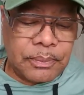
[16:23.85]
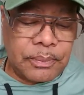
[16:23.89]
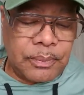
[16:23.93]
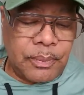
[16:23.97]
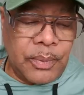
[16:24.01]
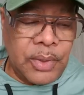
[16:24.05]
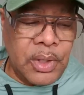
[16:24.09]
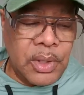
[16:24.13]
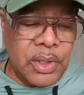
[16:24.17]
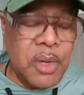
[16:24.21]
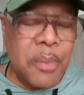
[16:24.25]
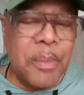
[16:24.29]

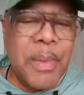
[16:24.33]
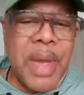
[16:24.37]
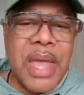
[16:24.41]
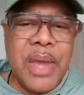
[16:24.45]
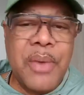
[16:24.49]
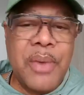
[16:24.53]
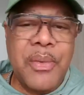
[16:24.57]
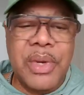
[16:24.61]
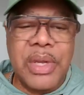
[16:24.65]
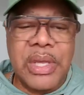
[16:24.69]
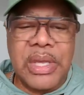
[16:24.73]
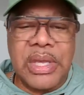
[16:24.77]
you might want
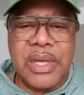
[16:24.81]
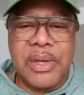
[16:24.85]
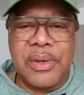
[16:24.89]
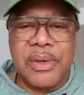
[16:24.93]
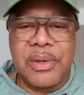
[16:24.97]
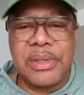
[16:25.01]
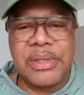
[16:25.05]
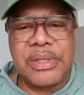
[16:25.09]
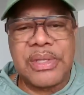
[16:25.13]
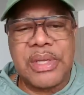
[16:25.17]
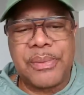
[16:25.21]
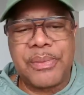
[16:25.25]
to get on
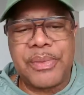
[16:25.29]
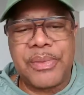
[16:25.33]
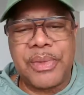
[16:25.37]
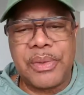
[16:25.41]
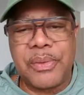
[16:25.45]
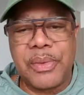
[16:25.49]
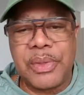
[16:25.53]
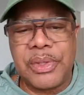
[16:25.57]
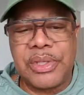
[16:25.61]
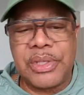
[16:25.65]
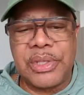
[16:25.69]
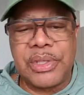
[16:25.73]
something
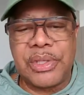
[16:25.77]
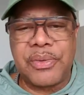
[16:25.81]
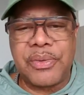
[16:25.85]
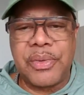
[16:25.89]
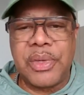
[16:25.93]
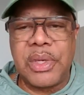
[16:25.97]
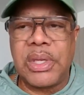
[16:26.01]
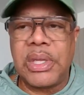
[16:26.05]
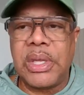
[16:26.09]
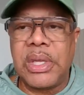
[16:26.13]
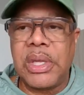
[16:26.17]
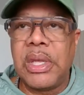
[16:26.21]
which is
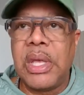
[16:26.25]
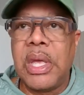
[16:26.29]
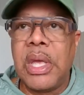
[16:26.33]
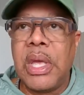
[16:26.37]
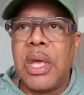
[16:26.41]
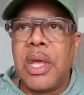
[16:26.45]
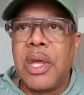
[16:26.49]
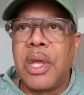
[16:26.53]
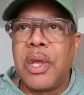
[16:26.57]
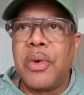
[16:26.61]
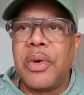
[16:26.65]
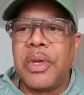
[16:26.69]
really
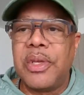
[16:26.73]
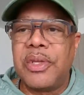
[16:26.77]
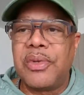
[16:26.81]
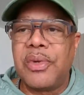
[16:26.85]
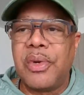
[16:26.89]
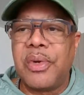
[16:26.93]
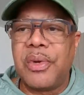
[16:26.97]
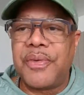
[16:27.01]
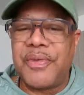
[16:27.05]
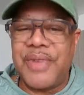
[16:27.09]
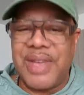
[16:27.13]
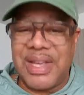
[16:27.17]
going to
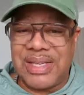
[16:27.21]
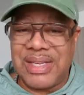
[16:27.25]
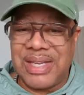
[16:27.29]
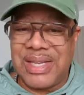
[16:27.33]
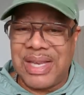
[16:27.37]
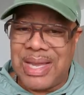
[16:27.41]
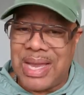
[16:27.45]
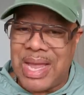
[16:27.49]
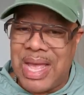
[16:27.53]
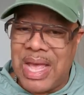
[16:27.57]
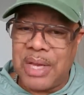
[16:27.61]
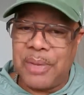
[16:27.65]
affect a
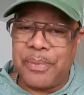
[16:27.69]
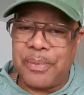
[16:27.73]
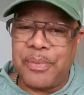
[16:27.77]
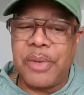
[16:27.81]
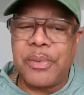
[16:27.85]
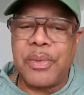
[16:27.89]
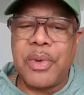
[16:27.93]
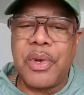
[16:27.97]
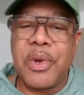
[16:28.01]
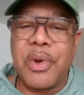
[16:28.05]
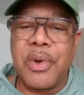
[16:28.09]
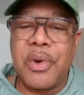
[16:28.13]
lot of people
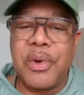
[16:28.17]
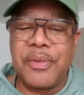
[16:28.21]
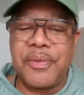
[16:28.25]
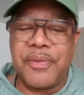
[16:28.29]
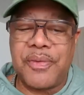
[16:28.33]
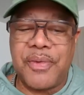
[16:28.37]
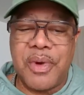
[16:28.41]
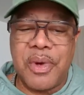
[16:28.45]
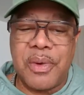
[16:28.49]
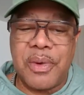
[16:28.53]
going forward.